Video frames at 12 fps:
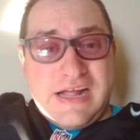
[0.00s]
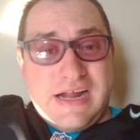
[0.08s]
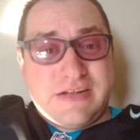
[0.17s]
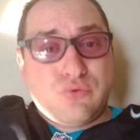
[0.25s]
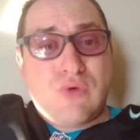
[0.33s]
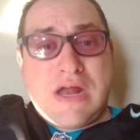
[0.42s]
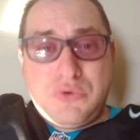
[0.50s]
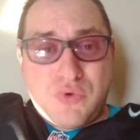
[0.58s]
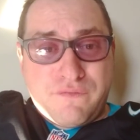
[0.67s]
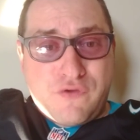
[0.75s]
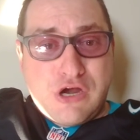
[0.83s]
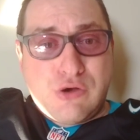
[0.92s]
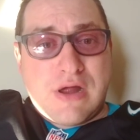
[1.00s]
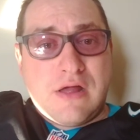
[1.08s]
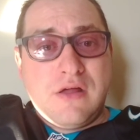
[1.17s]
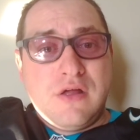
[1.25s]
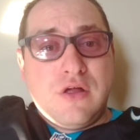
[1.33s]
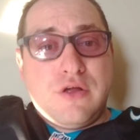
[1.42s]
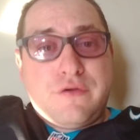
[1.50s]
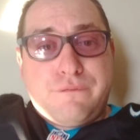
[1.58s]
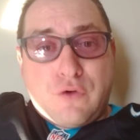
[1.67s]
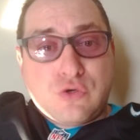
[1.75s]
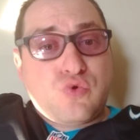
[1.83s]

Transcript: at Ron Rivera for